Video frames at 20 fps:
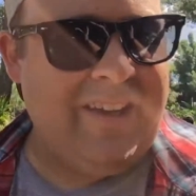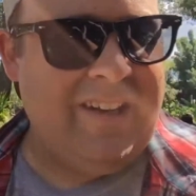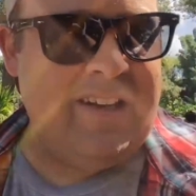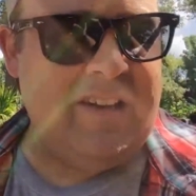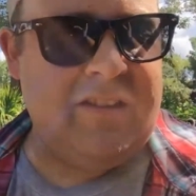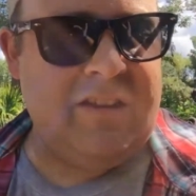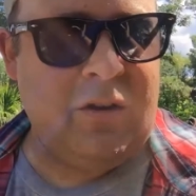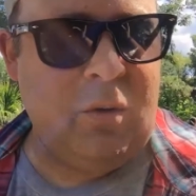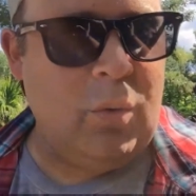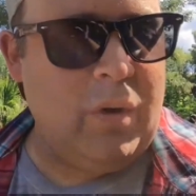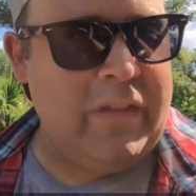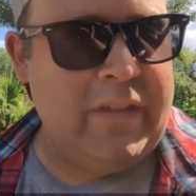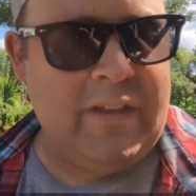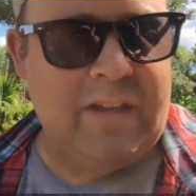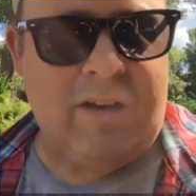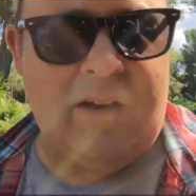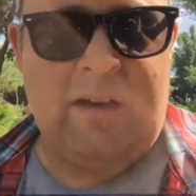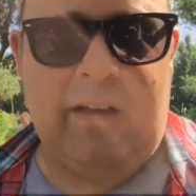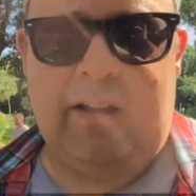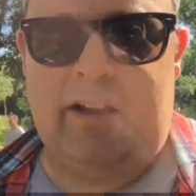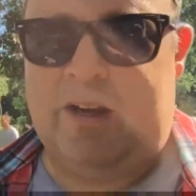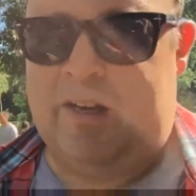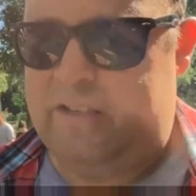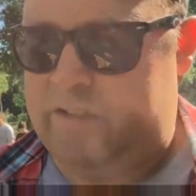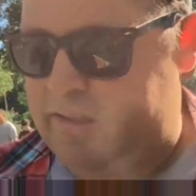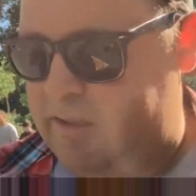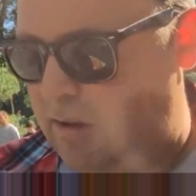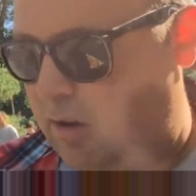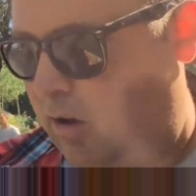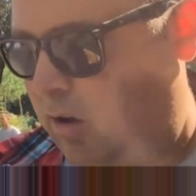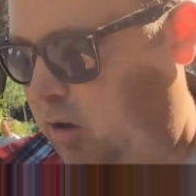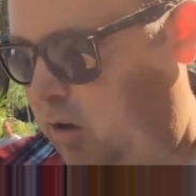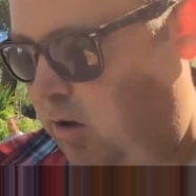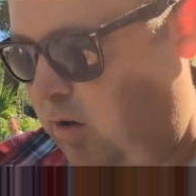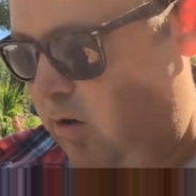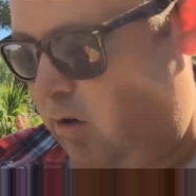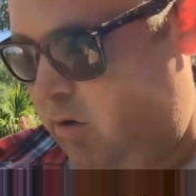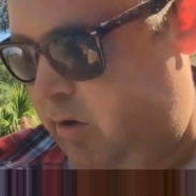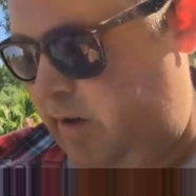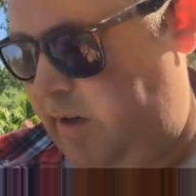get anything with it like a
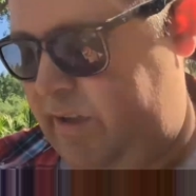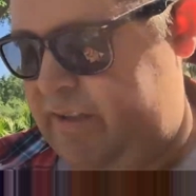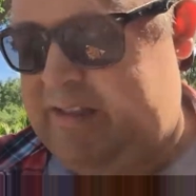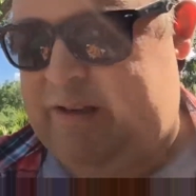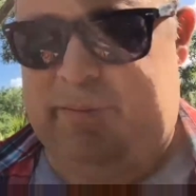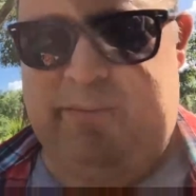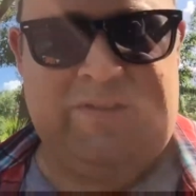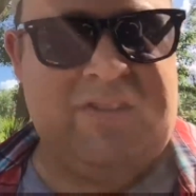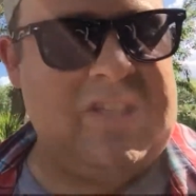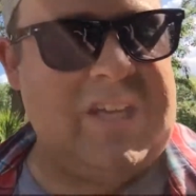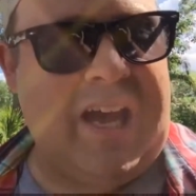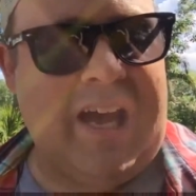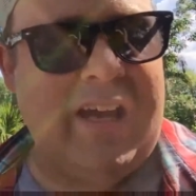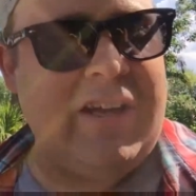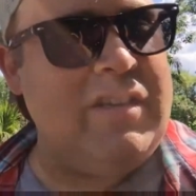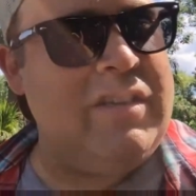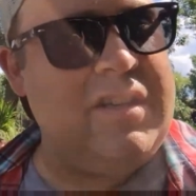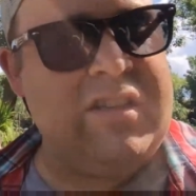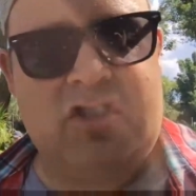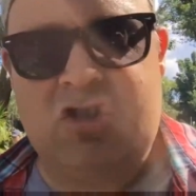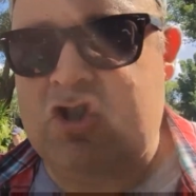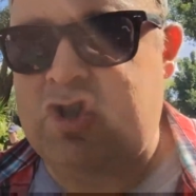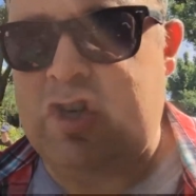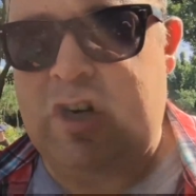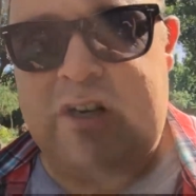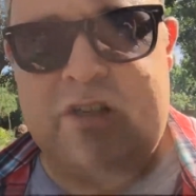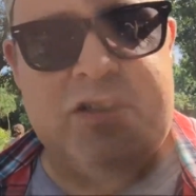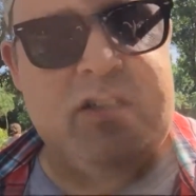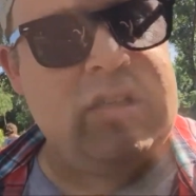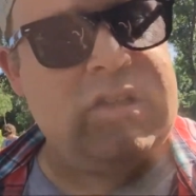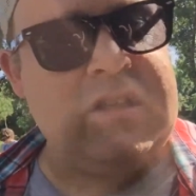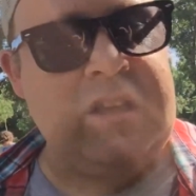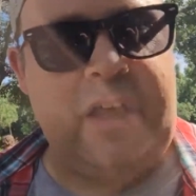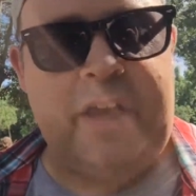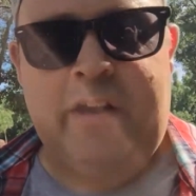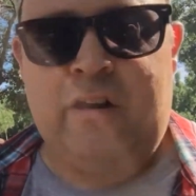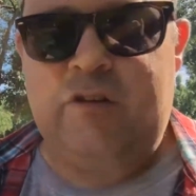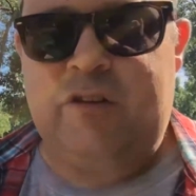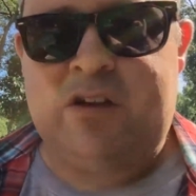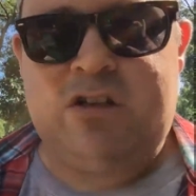slaw or any type of side. It's just the
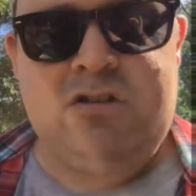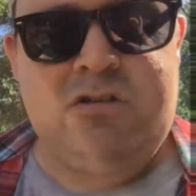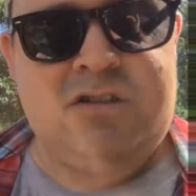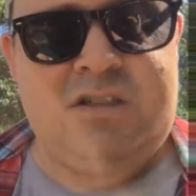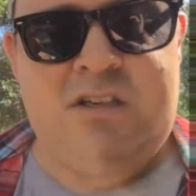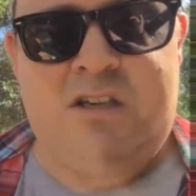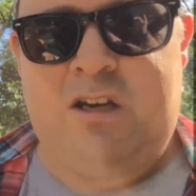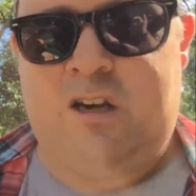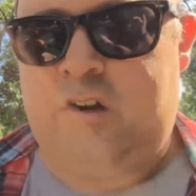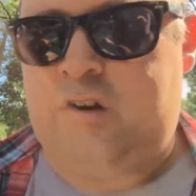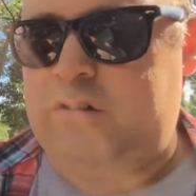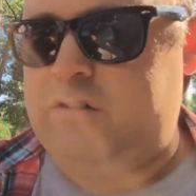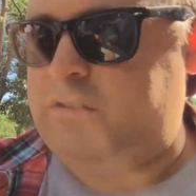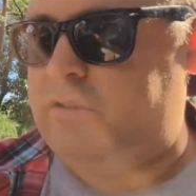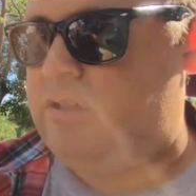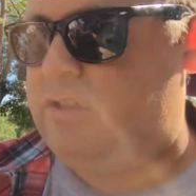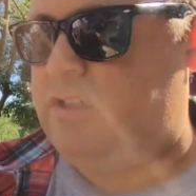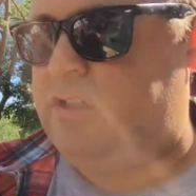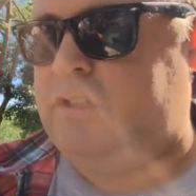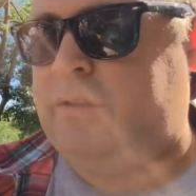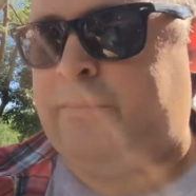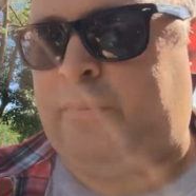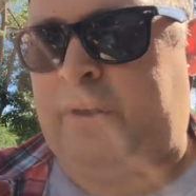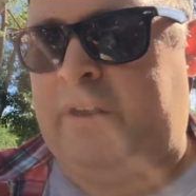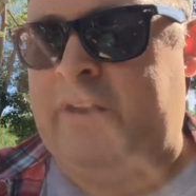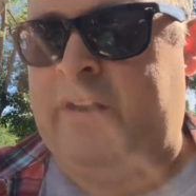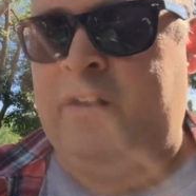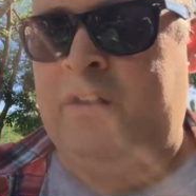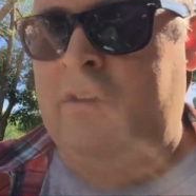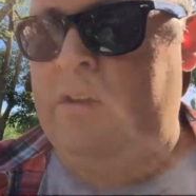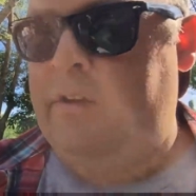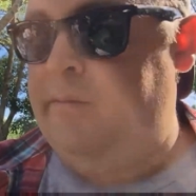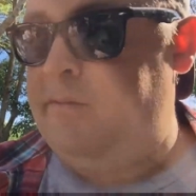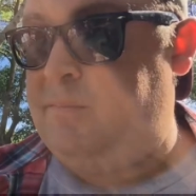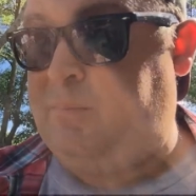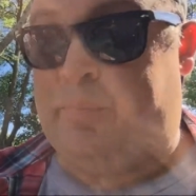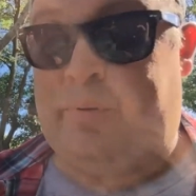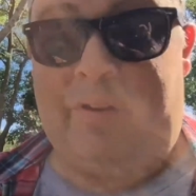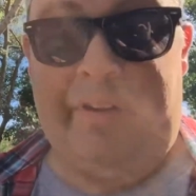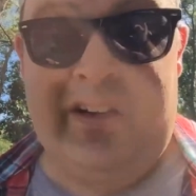slider that you see here, so it's just the bread.
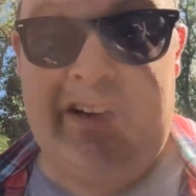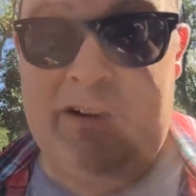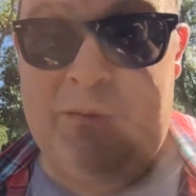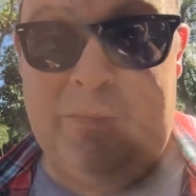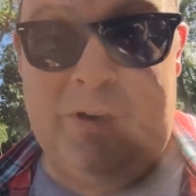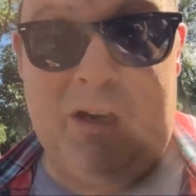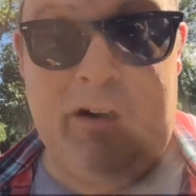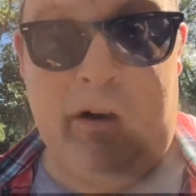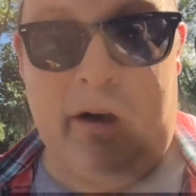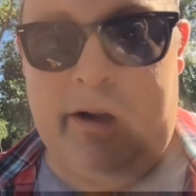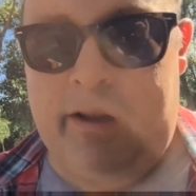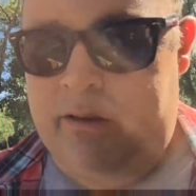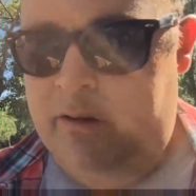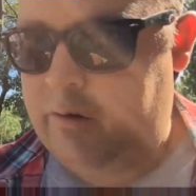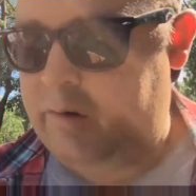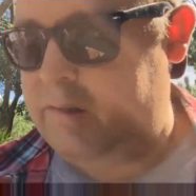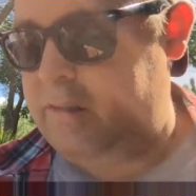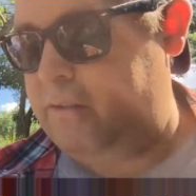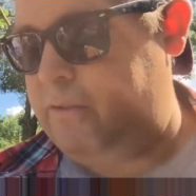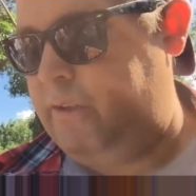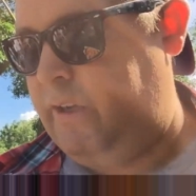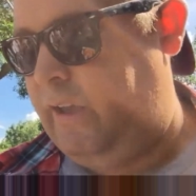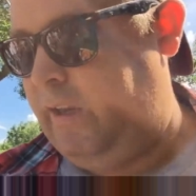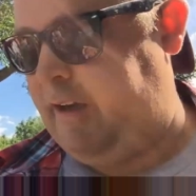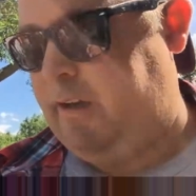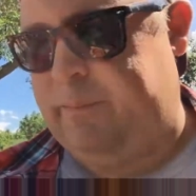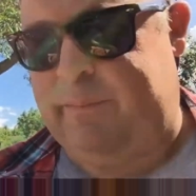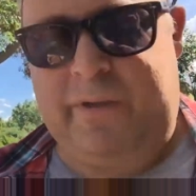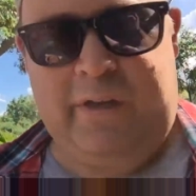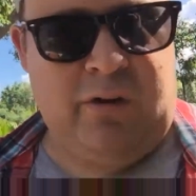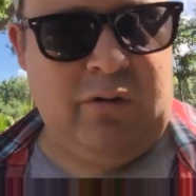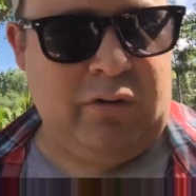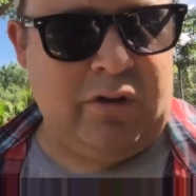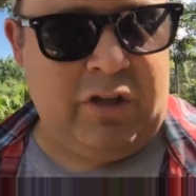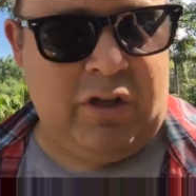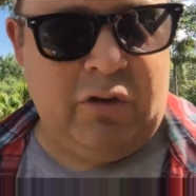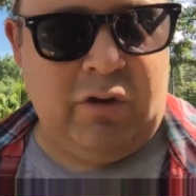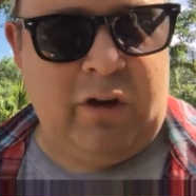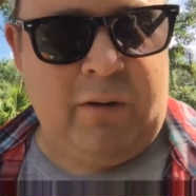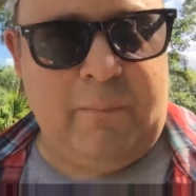Plenty of meat on it though. It's also got like a pickled
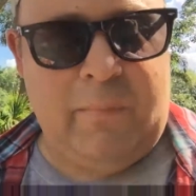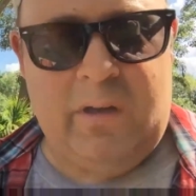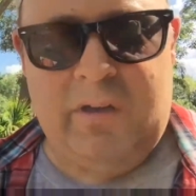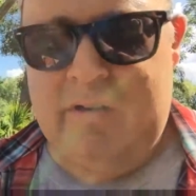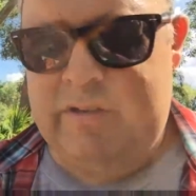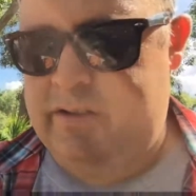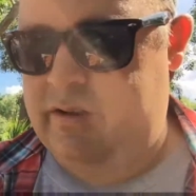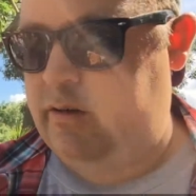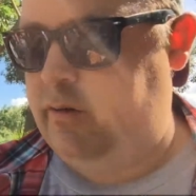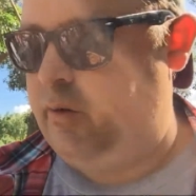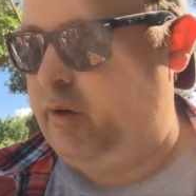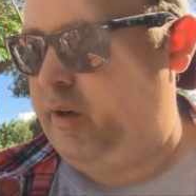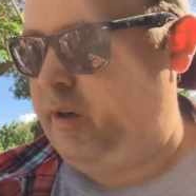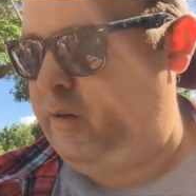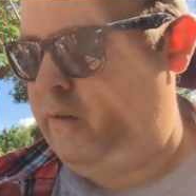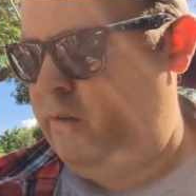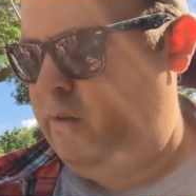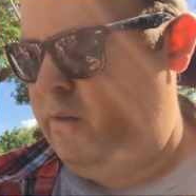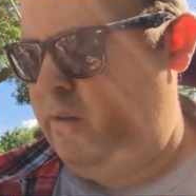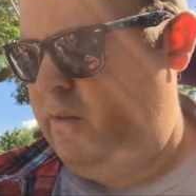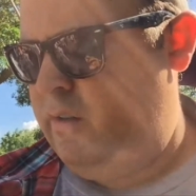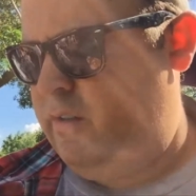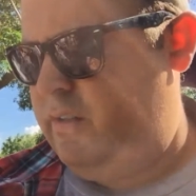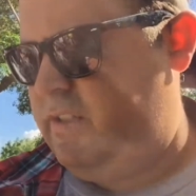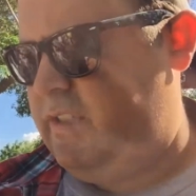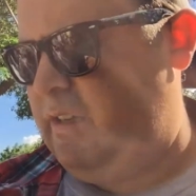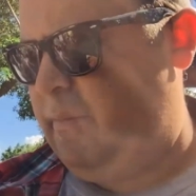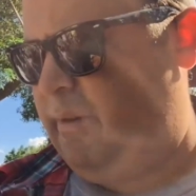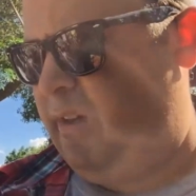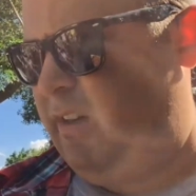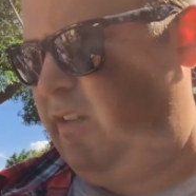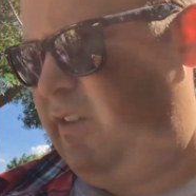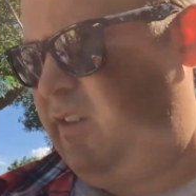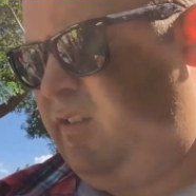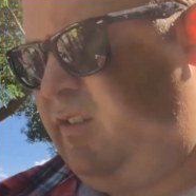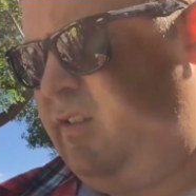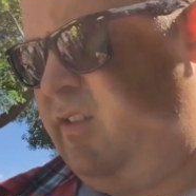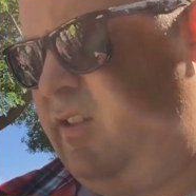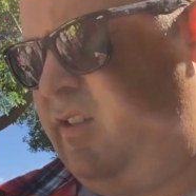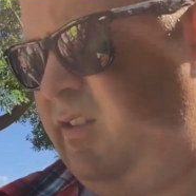cucumber. So let's take a bite of it
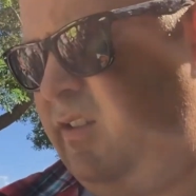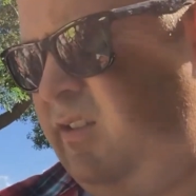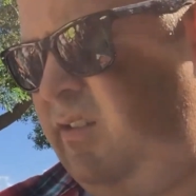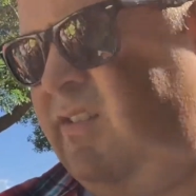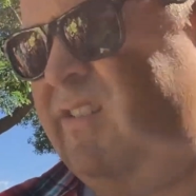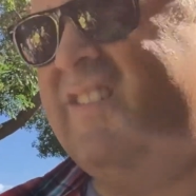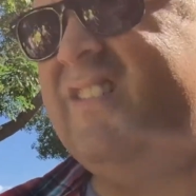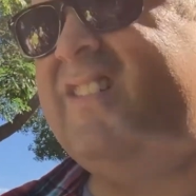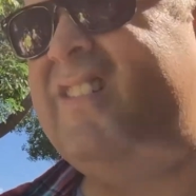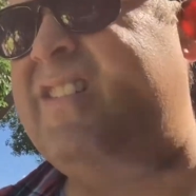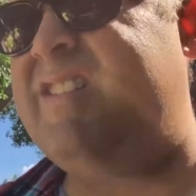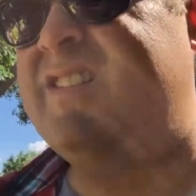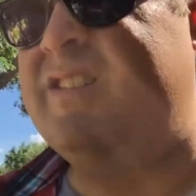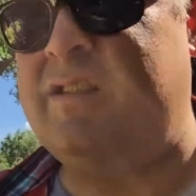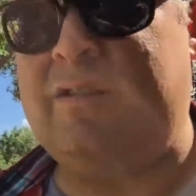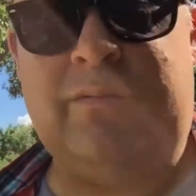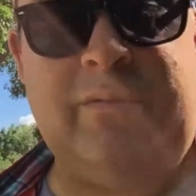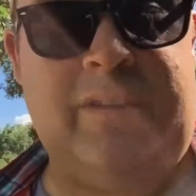and see